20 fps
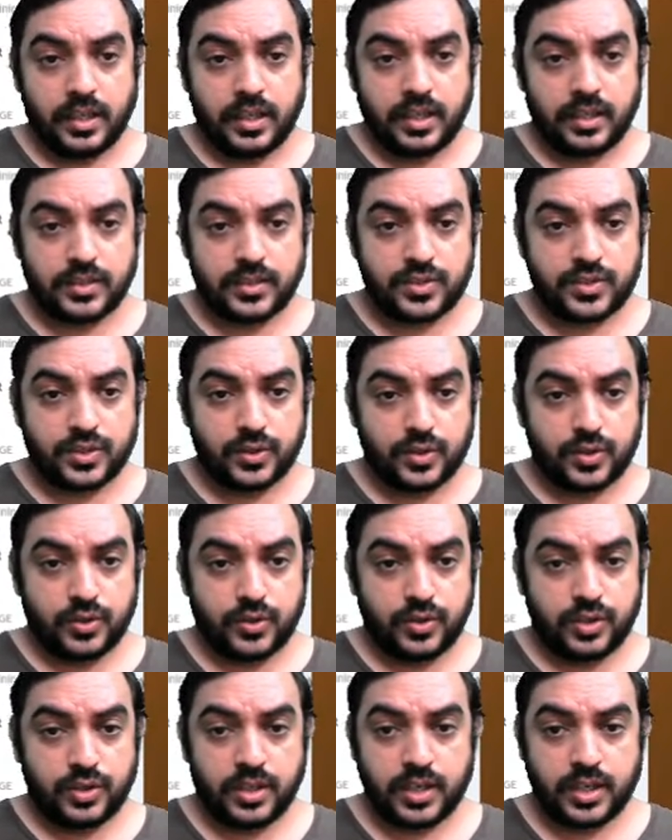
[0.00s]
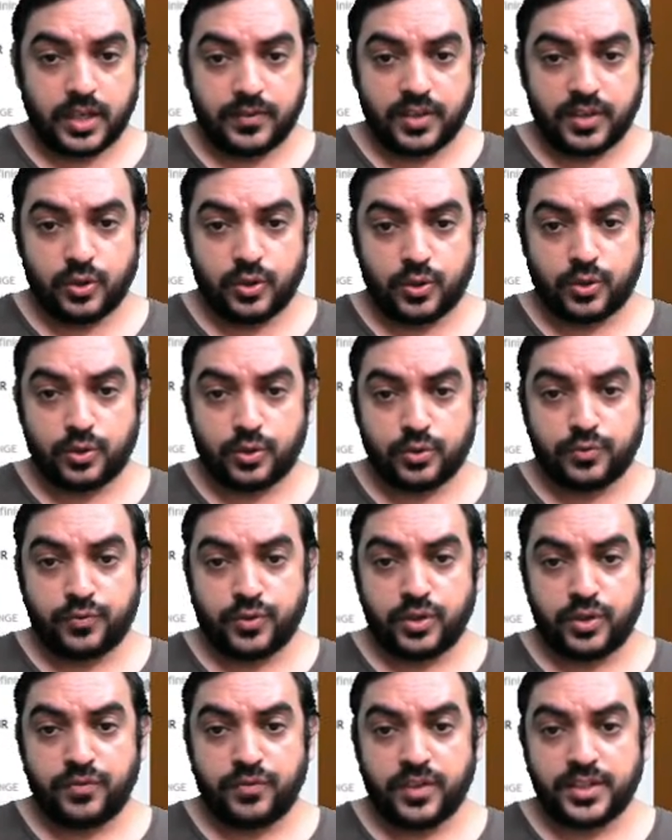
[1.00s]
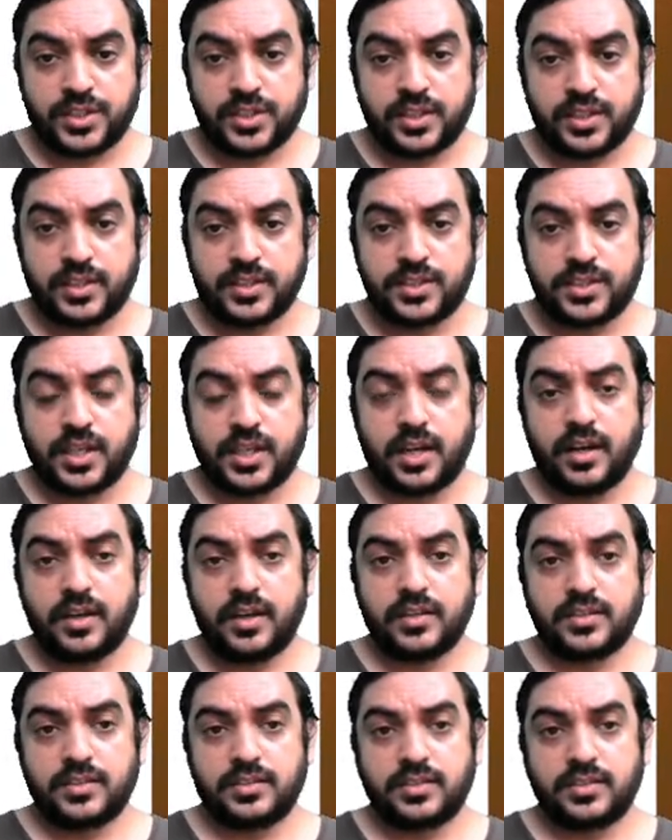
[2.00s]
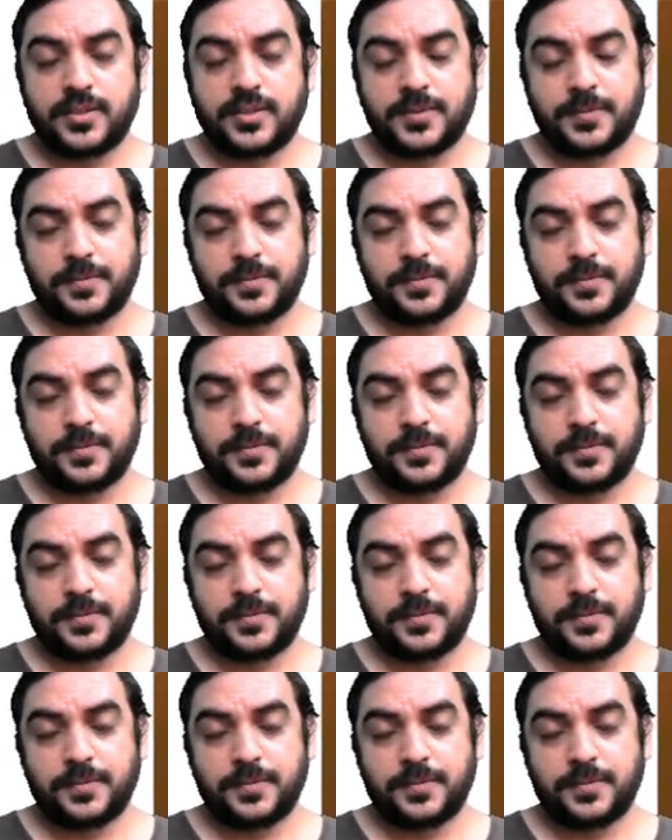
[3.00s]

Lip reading: So I will go to full featured charts